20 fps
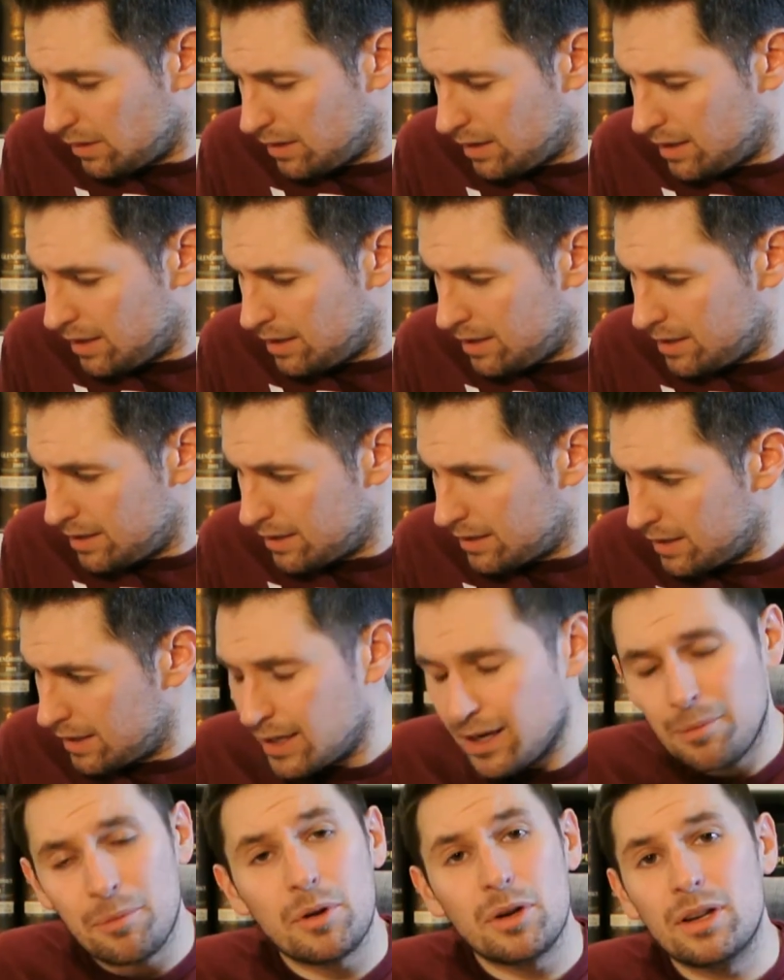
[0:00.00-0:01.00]
I
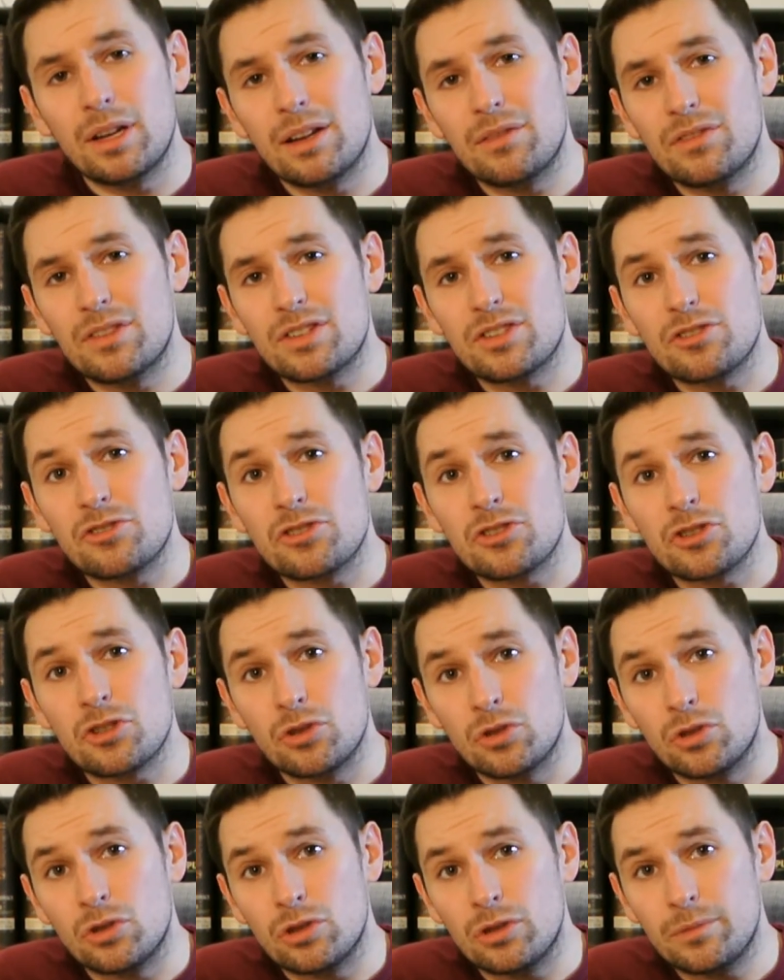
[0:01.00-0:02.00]
think I'm going to give this a
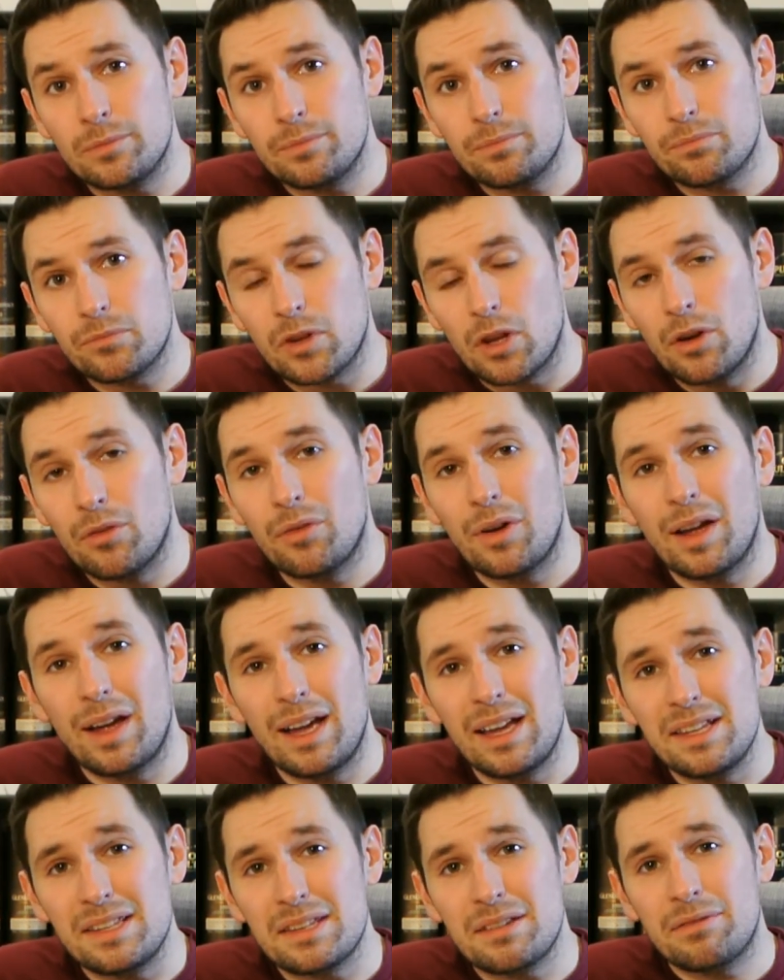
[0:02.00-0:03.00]
score of
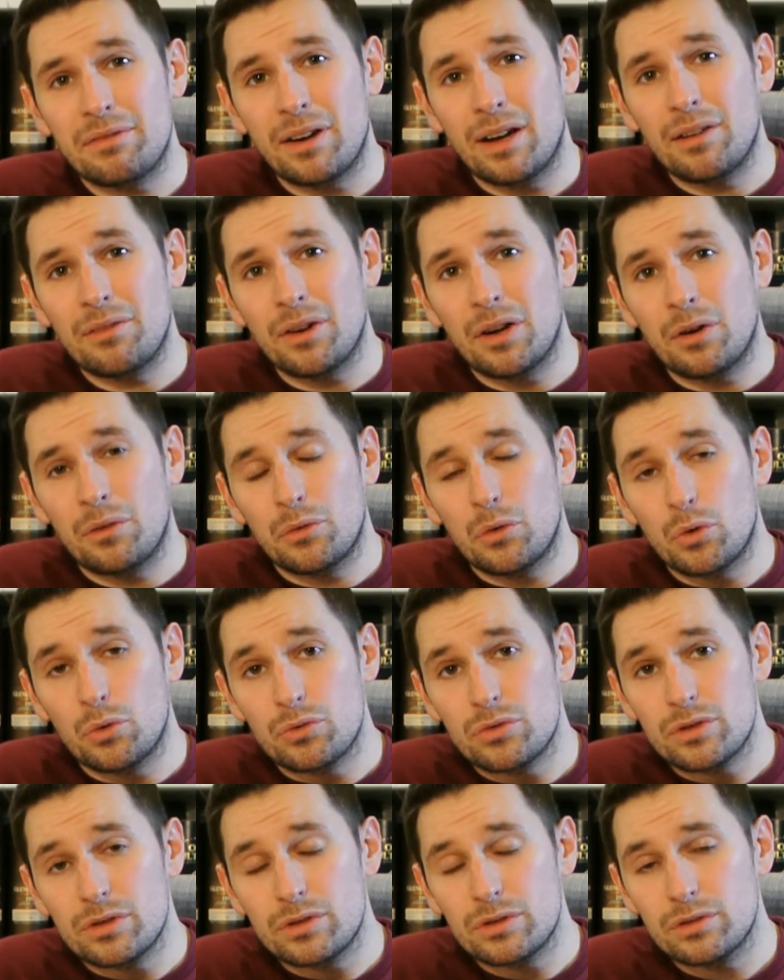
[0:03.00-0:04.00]
85 out of
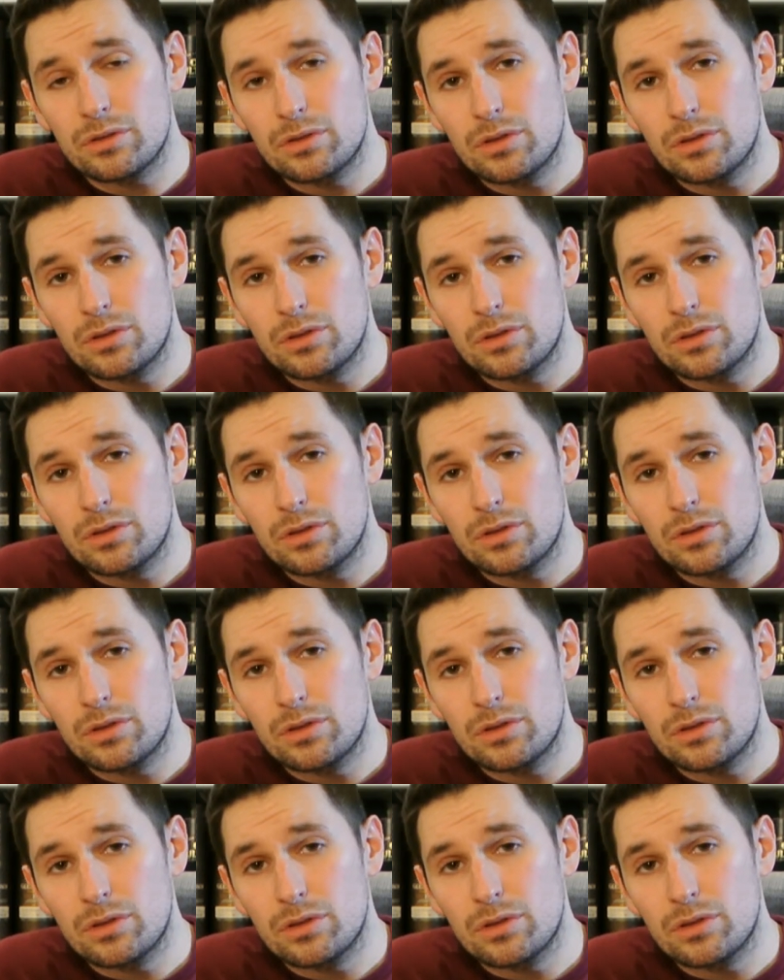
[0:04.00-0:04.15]
100.